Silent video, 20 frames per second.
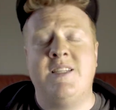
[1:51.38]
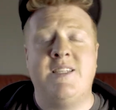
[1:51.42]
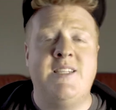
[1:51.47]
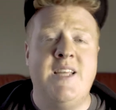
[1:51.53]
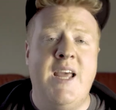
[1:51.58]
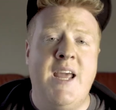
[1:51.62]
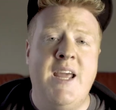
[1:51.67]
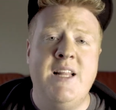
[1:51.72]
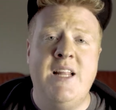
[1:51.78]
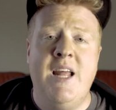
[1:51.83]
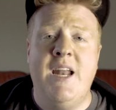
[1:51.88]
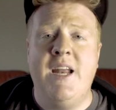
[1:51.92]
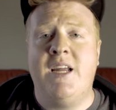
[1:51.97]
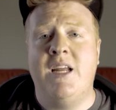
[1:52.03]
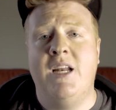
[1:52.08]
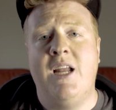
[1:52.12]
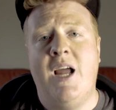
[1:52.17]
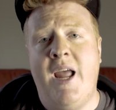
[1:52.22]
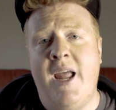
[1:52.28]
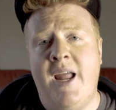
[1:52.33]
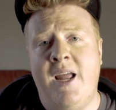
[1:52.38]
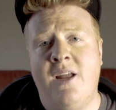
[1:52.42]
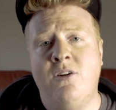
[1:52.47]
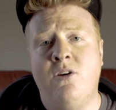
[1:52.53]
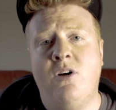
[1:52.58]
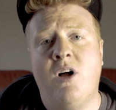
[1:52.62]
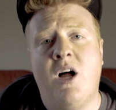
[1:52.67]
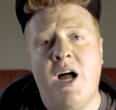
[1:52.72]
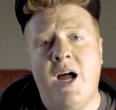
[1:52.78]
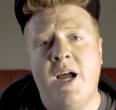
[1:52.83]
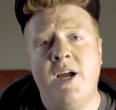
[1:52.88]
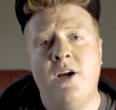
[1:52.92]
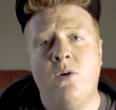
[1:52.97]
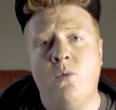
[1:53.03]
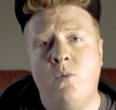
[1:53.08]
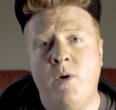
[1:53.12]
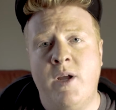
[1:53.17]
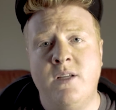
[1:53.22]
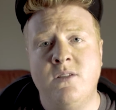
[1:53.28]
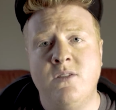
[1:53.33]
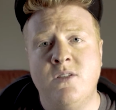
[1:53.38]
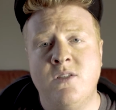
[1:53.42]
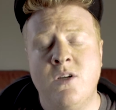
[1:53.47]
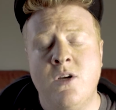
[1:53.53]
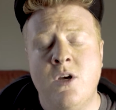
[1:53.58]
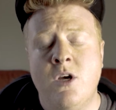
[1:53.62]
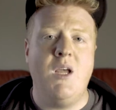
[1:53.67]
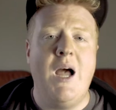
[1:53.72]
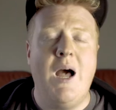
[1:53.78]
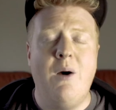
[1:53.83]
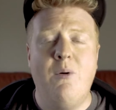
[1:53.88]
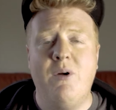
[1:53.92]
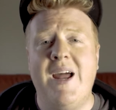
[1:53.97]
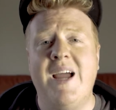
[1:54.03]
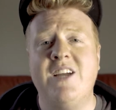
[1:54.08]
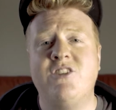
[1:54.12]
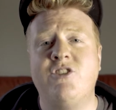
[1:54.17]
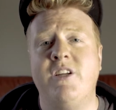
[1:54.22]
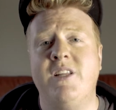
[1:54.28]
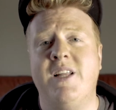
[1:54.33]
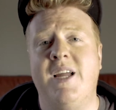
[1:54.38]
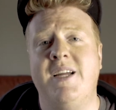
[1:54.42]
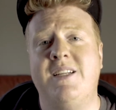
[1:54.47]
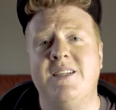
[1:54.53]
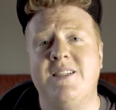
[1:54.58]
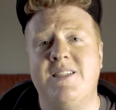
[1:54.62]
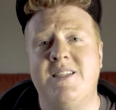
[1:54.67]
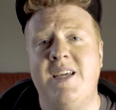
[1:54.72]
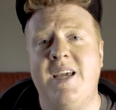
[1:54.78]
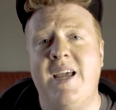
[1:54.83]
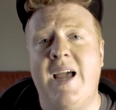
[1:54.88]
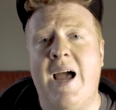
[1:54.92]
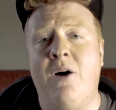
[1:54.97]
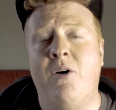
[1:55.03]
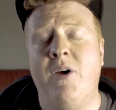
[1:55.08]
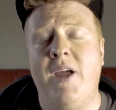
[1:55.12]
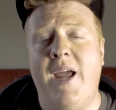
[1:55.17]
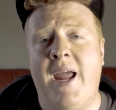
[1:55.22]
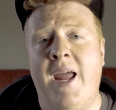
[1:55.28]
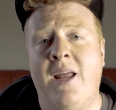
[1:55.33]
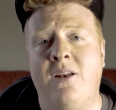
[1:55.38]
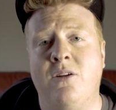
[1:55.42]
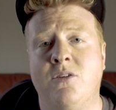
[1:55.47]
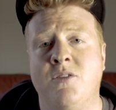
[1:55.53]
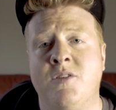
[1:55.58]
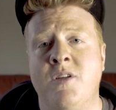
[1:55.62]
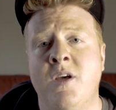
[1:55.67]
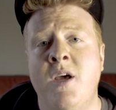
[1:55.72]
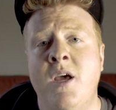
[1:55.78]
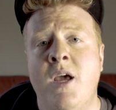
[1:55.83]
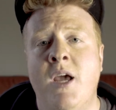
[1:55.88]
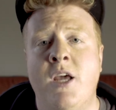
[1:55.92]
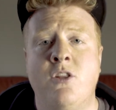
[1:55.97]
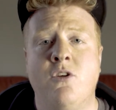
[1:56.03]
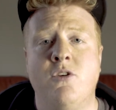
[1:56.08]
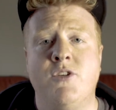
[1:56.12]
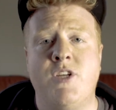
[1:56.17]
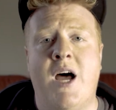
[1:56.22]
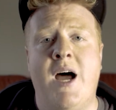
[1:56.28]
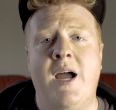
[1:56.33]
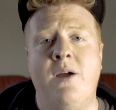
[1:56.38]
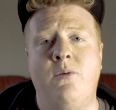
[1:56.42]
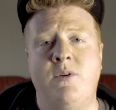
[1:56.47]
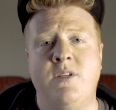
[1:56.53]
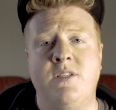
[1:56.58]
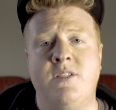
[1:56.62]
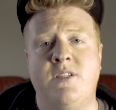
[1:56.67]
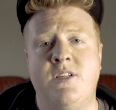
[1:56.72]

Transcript: say that it can handle higher winds. I would actually like to see how it handles in those high wind